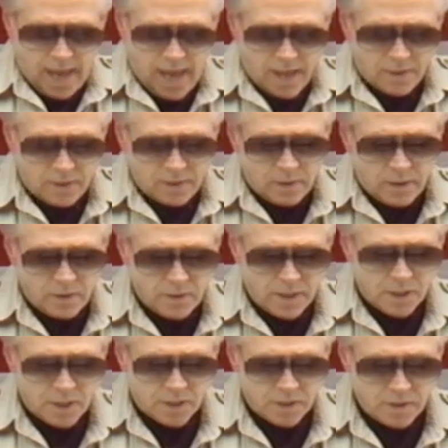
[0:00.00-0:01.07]
And
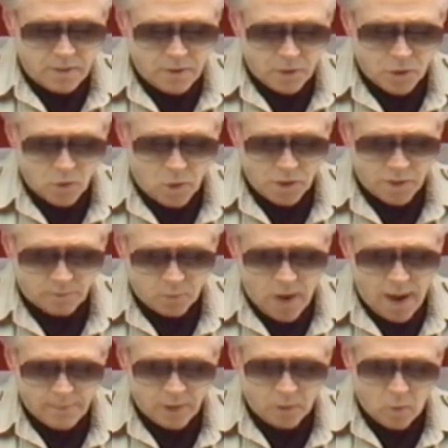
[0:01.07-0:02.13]
since the source of
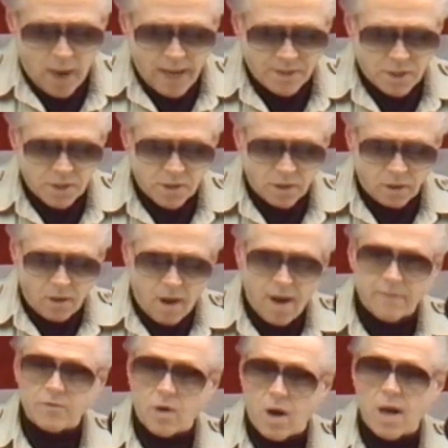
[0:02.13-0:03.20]
property rights is the
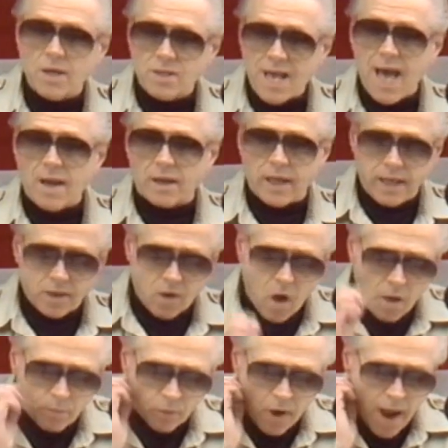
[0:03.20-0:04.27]
law of causality, and
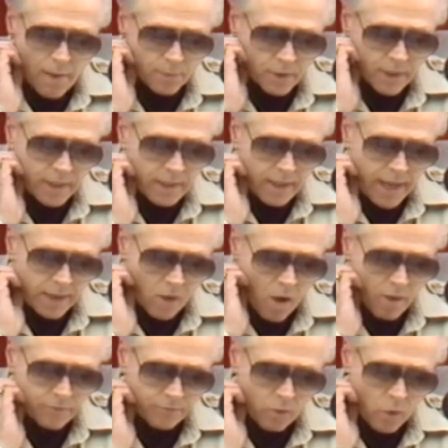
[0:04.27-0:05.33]
all property and
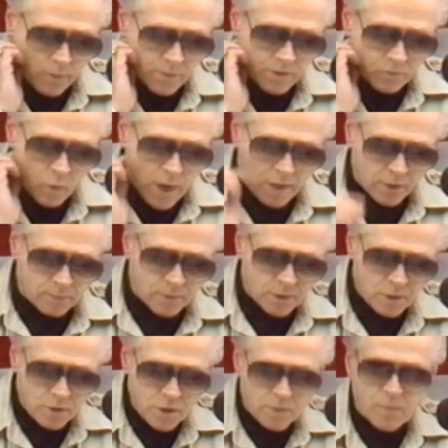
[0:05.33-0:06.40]
all forms of wealth are
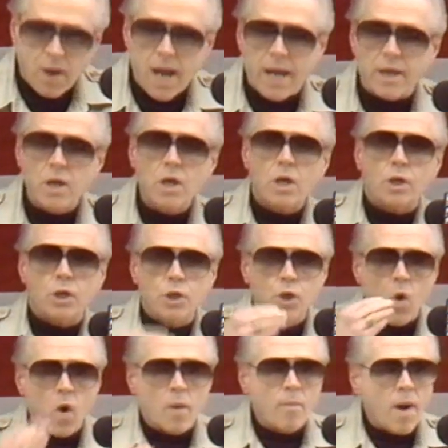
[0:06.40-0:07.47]
produced by
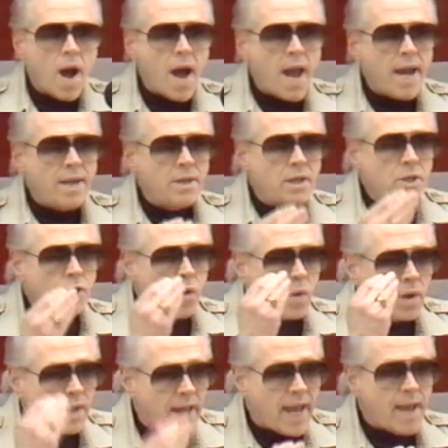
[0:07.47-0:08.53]
your mind and
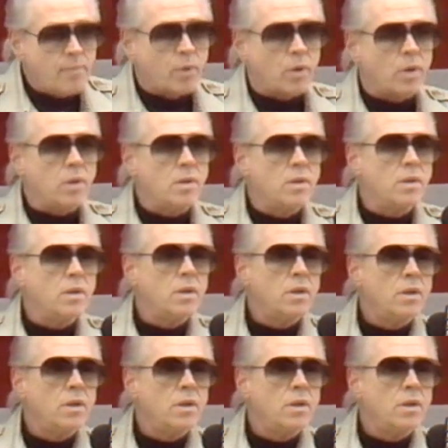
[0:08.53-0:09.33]
your labor,